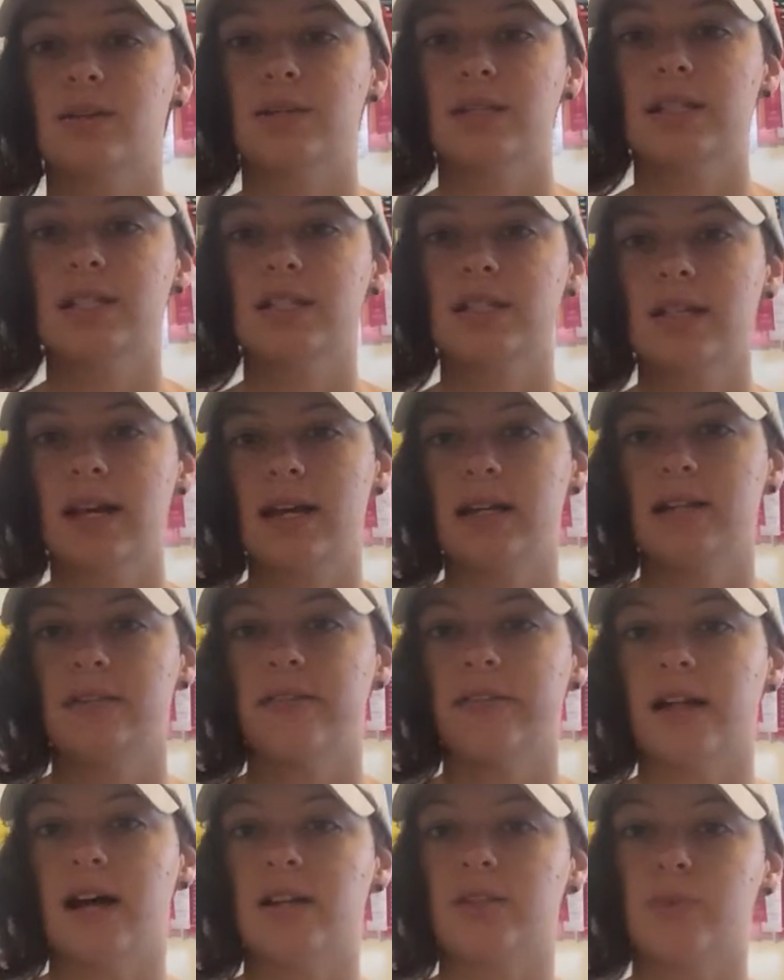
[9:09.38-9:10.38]
it was near the end
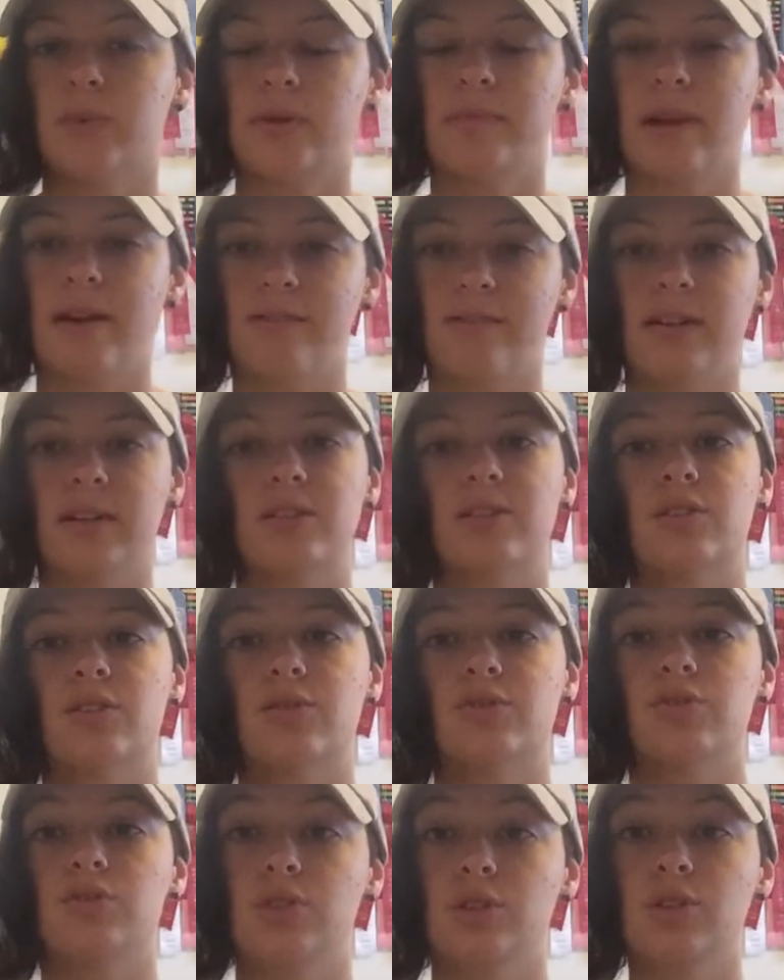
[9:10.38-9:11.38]
of class, one of my friends
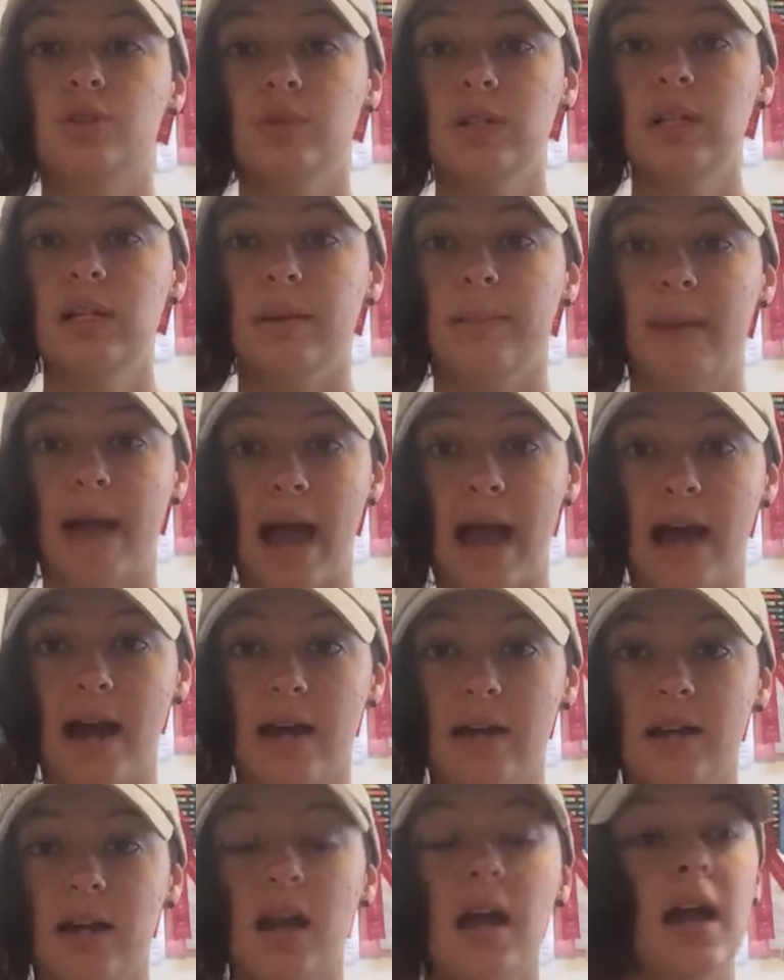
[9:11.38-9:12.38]
goes, "Do you need a
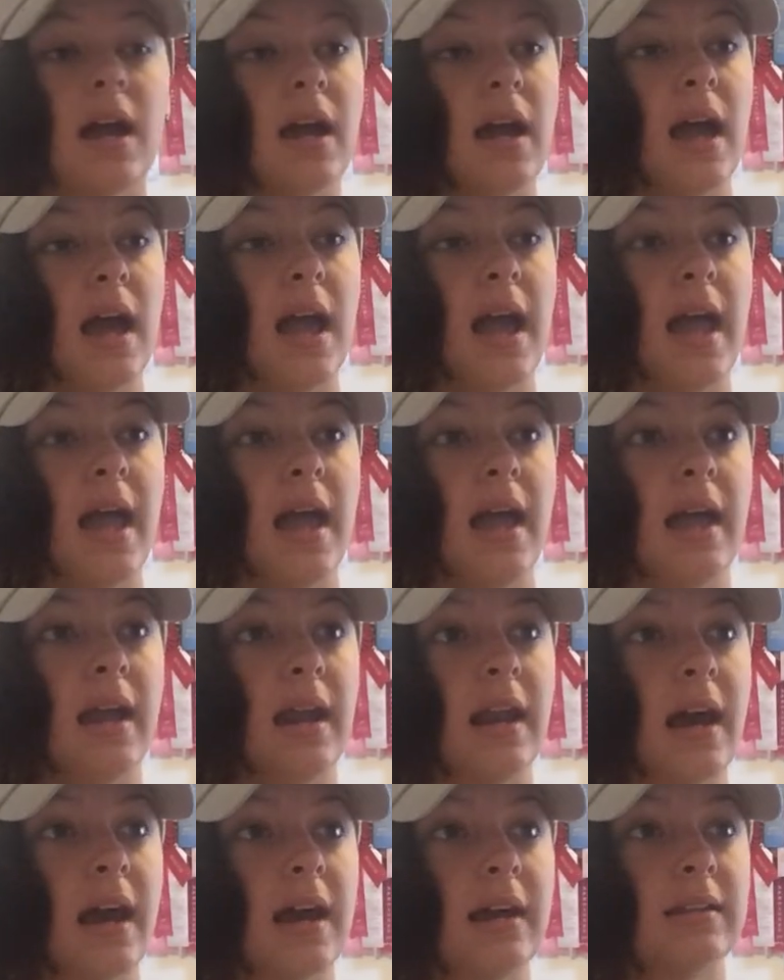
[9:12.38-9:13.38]
pad?"
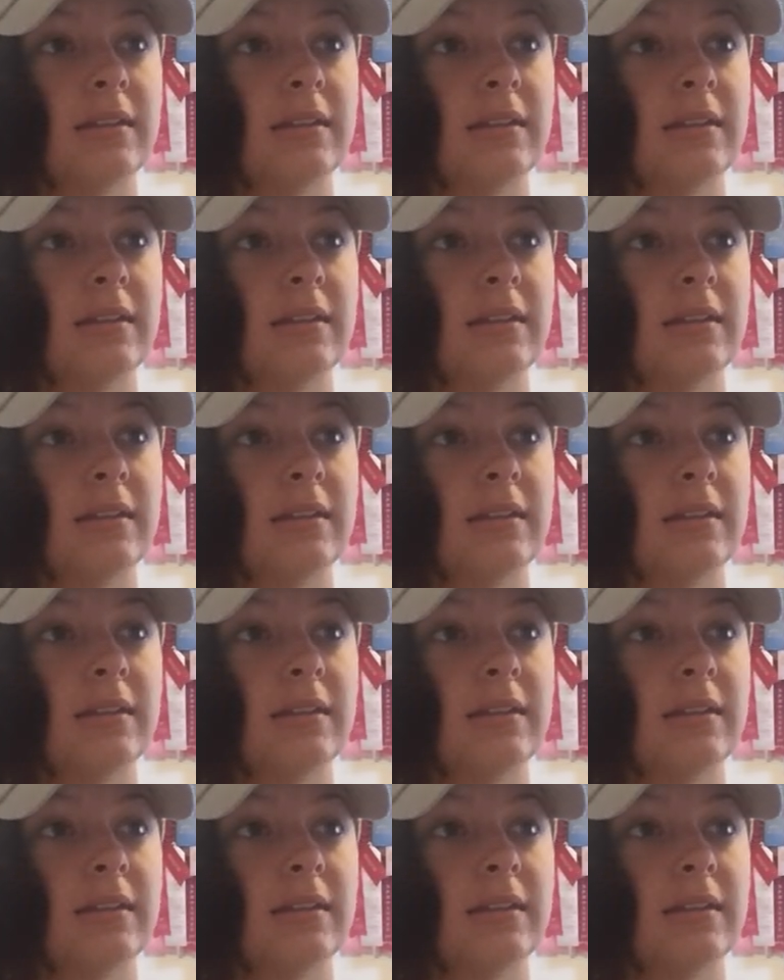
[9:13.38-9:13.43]
And